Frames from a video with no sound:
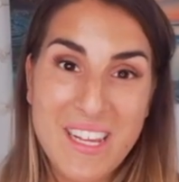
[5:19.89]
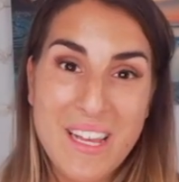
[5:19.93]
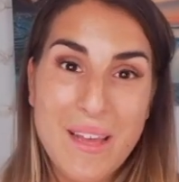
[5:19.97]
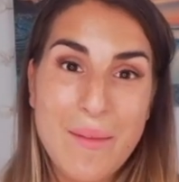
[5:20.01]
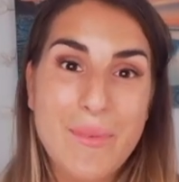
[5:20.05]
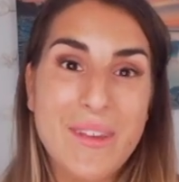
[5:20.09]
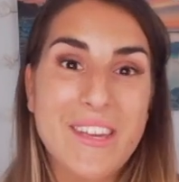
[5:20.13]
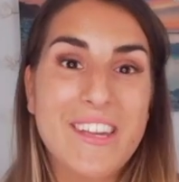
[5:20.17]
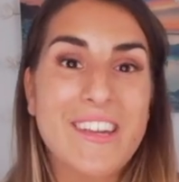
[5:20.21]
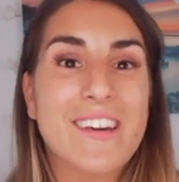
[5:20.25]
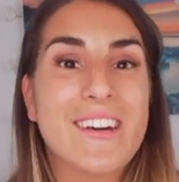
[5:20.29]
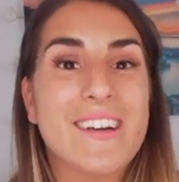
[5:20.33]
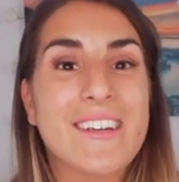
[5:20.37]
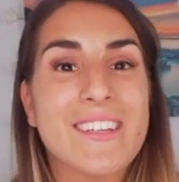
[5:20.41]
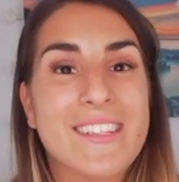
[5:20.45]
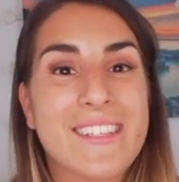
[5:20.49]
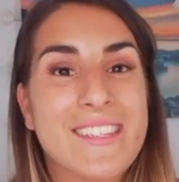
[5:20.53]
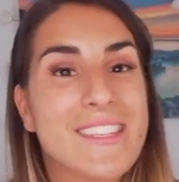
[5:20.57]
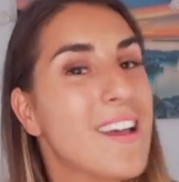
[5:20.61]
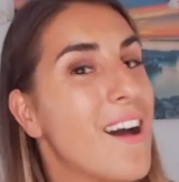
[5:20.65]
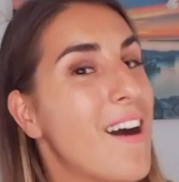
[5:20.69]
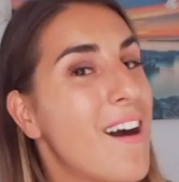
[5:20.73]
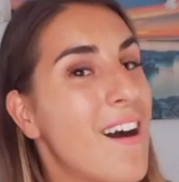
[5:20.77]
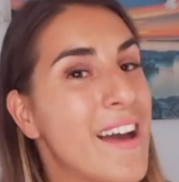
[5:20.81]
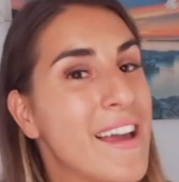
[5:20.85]
because
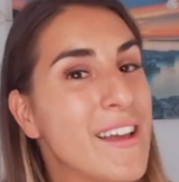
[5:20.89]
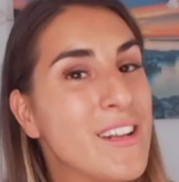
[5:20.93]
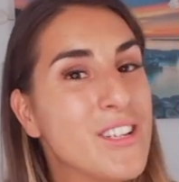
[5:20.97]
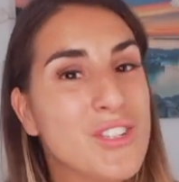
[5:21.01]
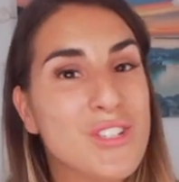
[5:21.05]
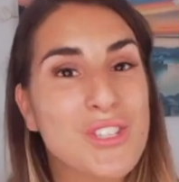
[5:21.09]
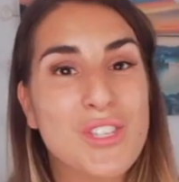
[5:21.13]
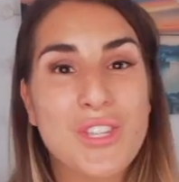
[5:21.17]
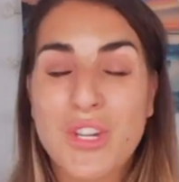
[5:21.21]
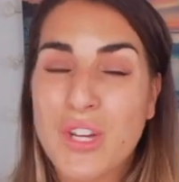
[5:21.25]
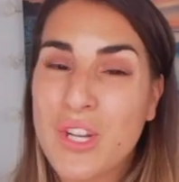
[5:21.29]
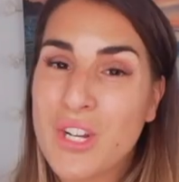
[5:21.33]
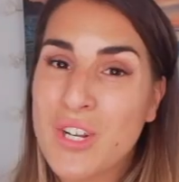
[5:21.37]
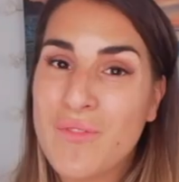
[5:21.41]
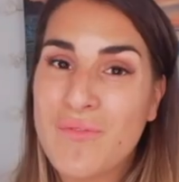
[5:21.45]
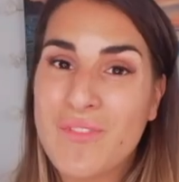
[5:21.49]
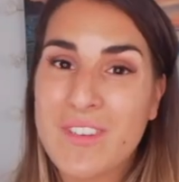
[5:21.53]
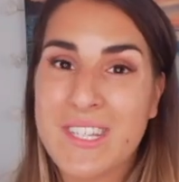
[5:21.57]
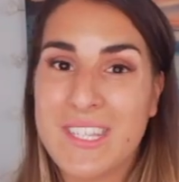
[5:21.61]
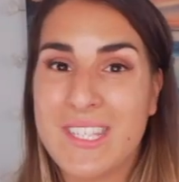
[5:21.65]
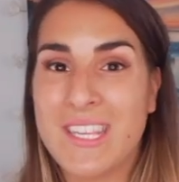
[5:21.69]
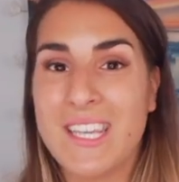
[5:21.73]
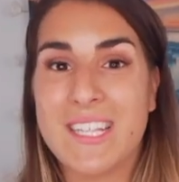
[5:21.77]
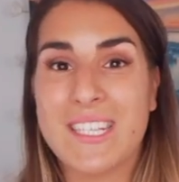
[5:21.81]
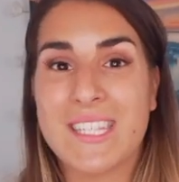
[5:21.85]
I just couldn't
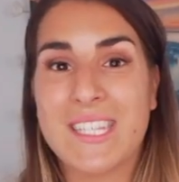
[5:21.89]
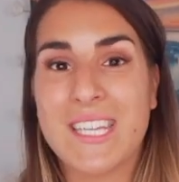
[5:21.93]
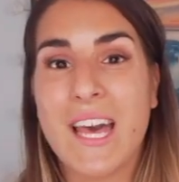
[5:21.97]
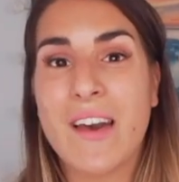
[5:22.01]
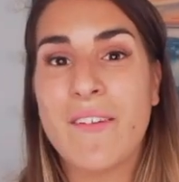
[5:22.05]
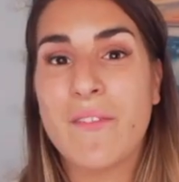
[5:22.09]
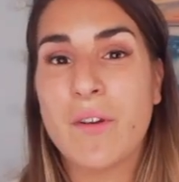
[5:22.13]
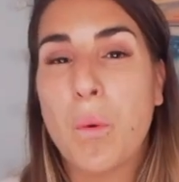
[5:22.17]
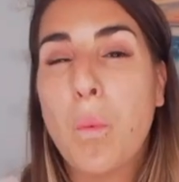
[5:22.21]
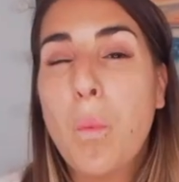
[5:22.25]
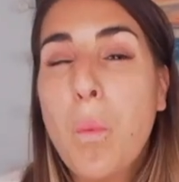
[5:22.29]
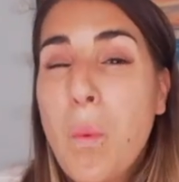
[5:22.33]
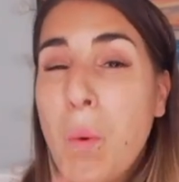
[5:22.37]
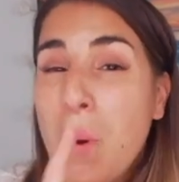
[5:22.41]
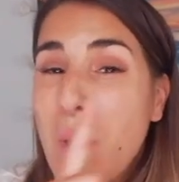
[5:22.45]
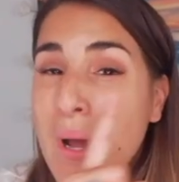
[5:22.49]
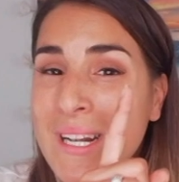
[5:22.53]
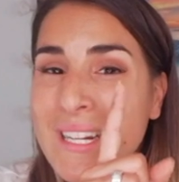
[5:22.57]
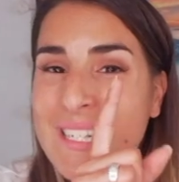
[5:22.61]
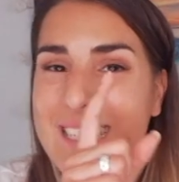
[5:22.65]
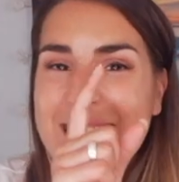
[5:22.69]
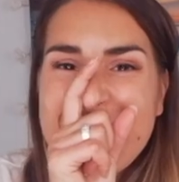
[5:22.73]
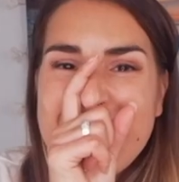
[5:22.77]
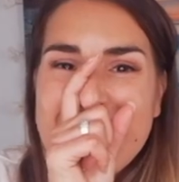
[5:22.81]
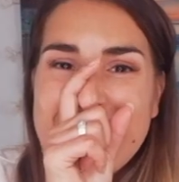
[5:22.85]
resist having
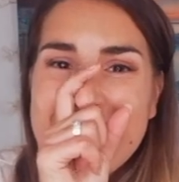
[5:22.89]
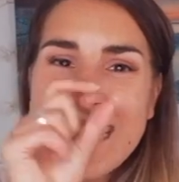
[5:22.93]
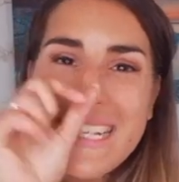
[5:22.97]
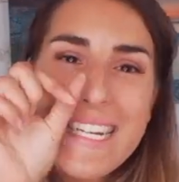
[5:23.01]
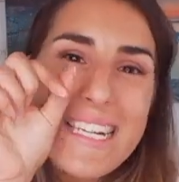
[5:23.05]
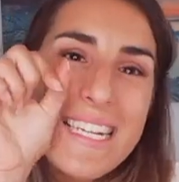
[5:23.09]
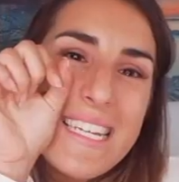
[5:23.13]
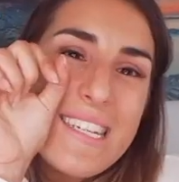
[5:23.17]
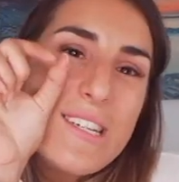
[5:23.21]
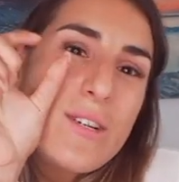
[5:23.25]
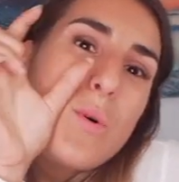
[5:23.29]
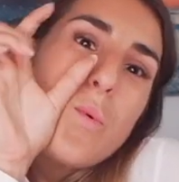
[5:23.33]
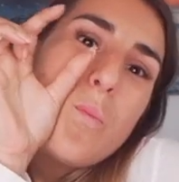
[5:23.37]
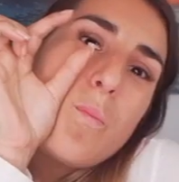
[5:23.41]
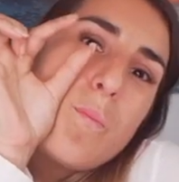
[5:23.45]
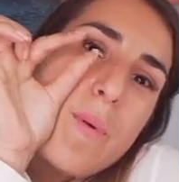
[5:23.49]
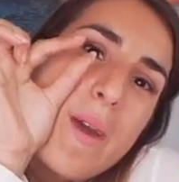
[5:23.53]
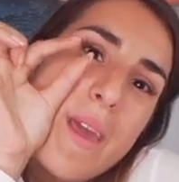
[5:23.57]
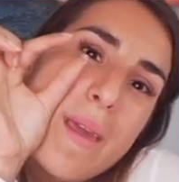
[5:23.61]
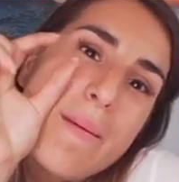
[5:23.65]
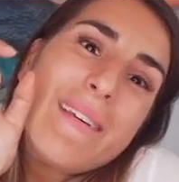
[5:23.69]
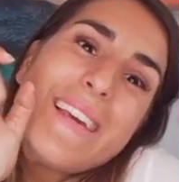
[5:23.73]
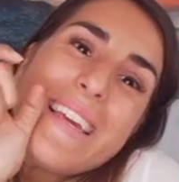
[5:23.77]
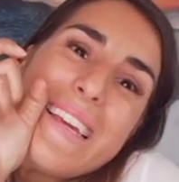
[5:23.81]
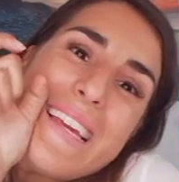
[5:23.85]
one teensy little
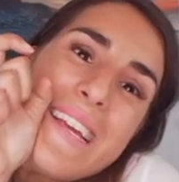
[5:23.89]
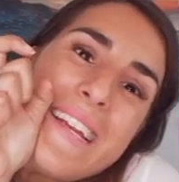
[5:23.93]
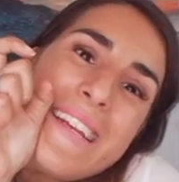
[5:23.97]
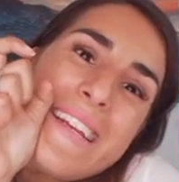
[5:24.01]
baby